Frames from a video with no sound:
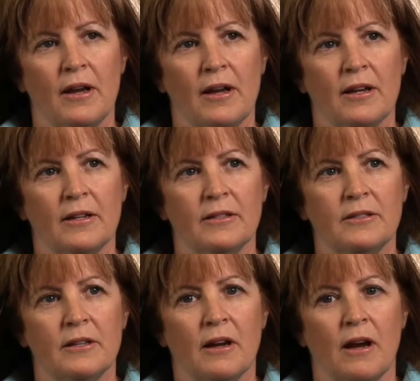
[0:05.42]

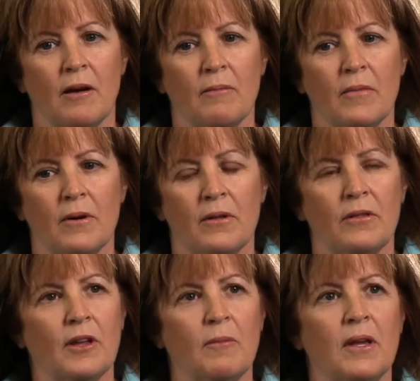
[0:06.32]
is um,
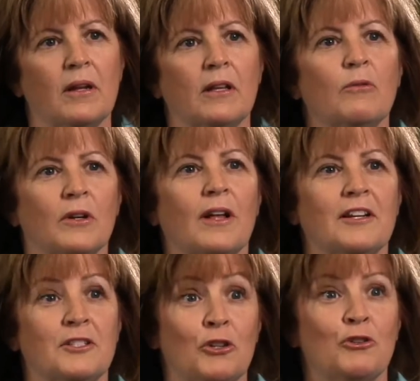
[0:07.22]
they immediately
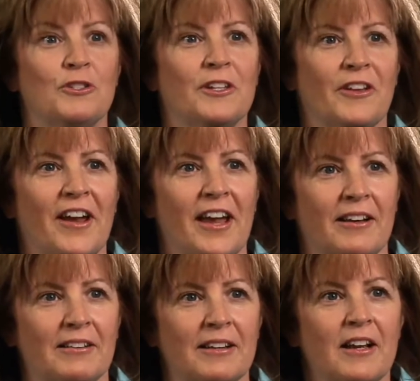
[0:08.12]
realize they're using their
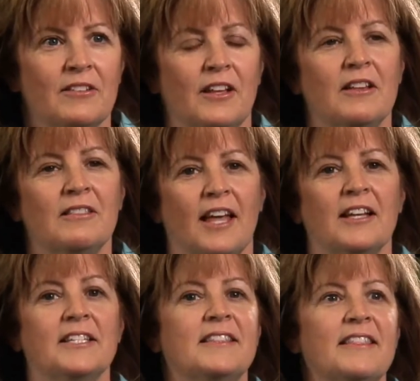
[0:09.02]
hand, that, that
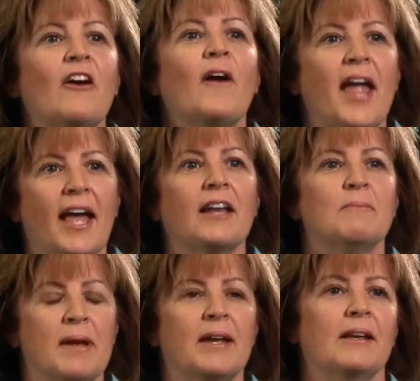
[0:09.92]
it's their
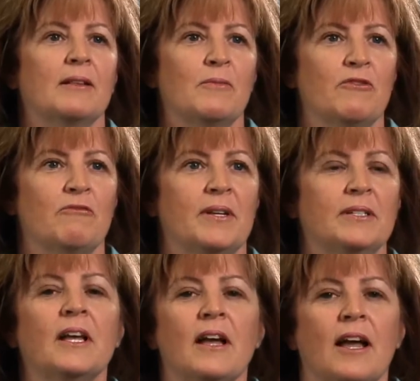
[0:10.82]
hand making the
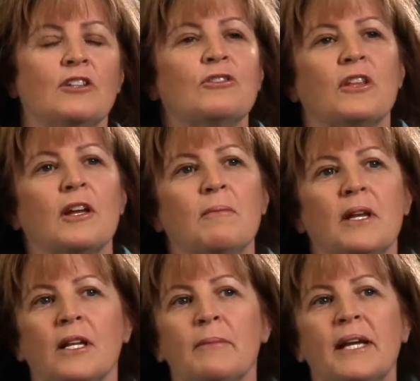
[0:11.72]
movements. And so they
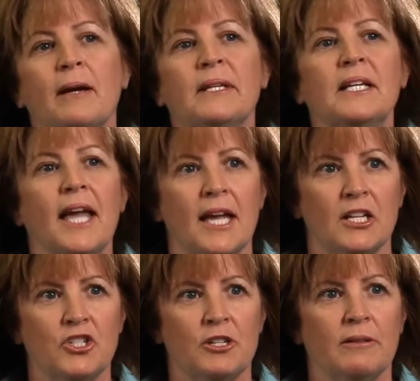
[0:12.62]
immediately become
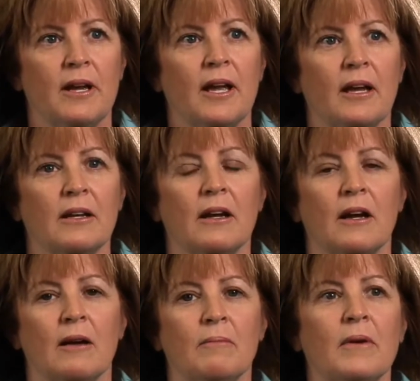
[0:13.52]
engaged and
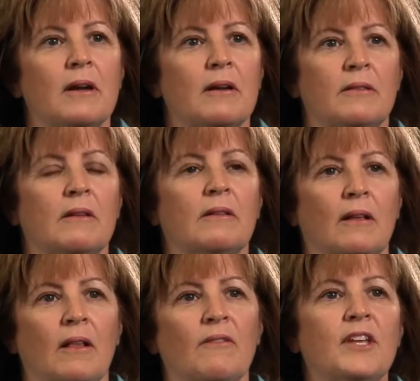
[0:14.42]
um,
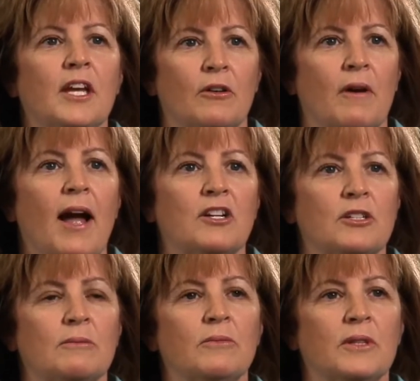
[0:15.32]
they love the
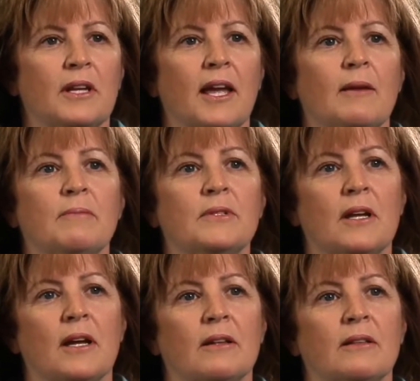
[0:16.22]
interaction with the games
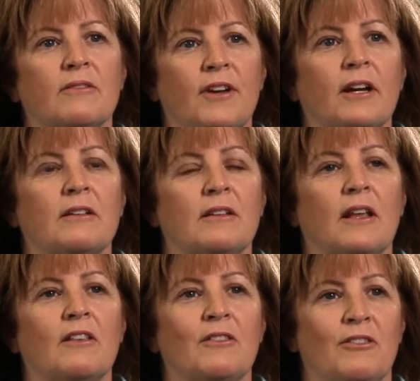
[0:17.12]
and the fact
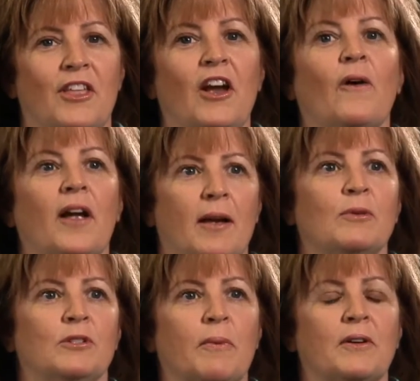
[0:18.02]
that they're
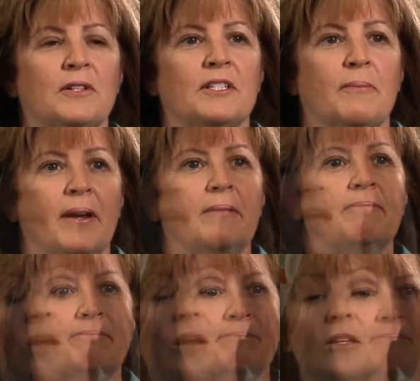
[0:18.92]
able to participate.
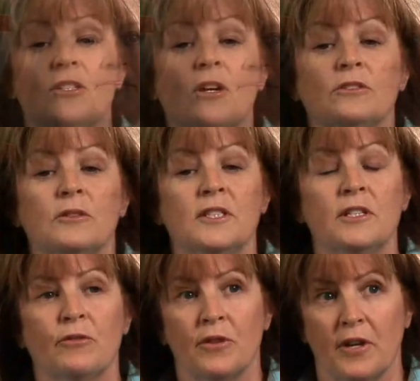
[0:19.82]
It's also
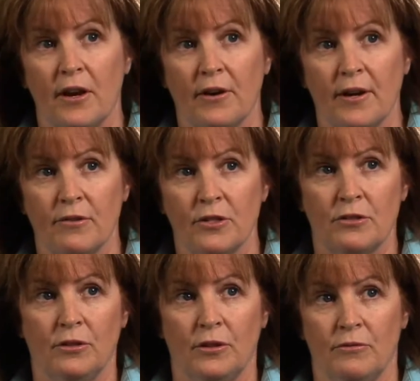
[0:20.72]
easy for the caregivers
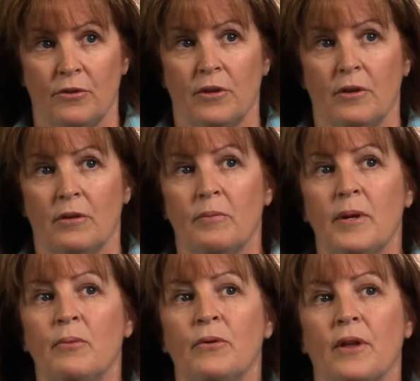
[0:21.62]
to learn for the
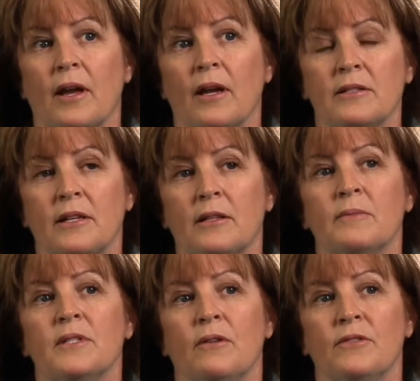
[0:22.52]
people that can't set
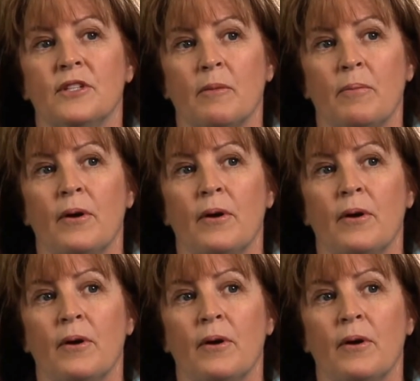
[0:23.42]
themselves up.